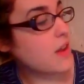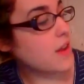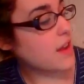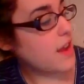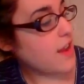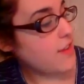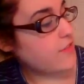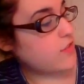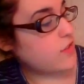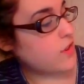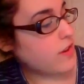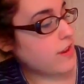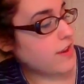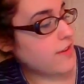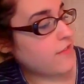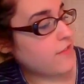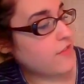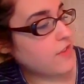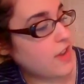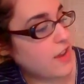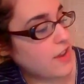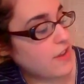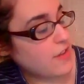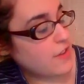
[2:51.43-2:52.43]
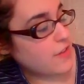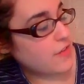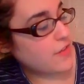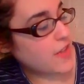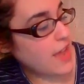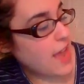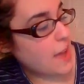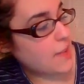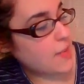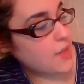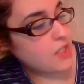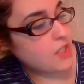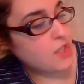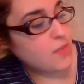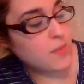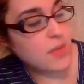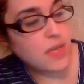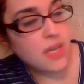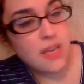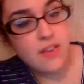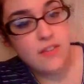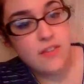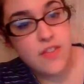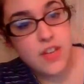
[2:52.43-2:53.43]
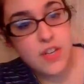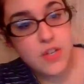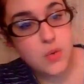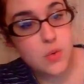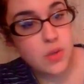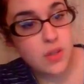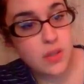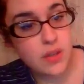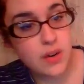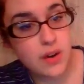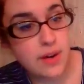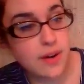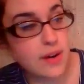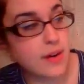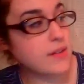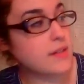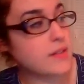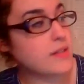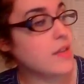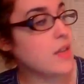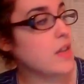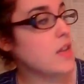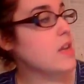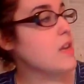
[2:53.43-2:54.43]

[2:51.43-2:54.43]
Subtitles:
if they happen to be visual learners.